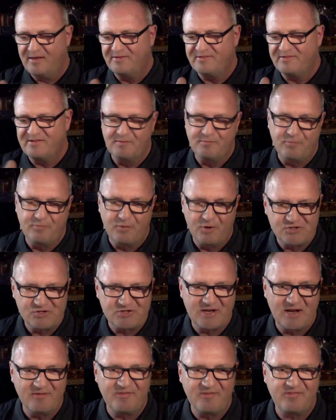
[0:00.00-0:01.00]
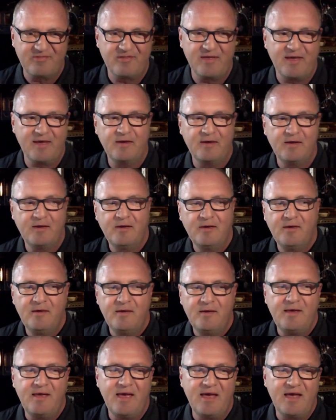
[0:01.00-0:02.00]
into the bush, kind of a thing,
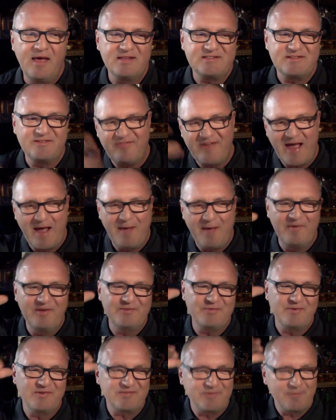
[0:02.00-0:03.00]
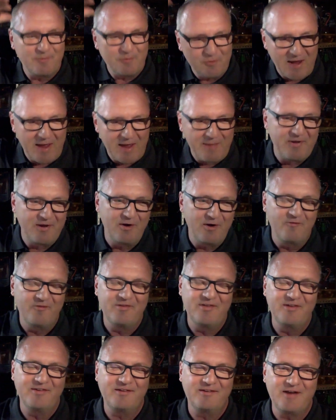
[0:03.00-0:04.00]
and some families with some draping
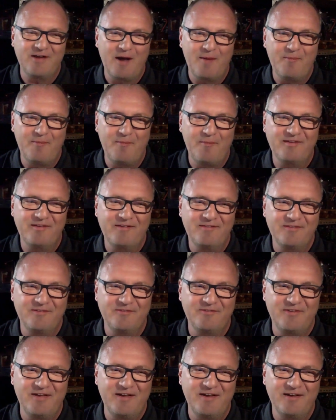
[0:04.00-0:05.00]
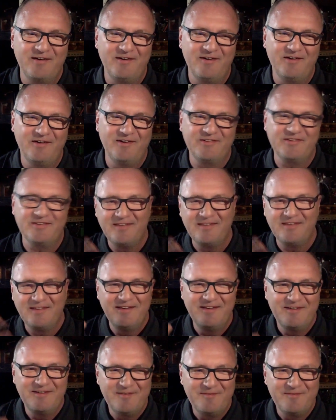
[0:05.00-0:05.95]
over the top of the vehicles, and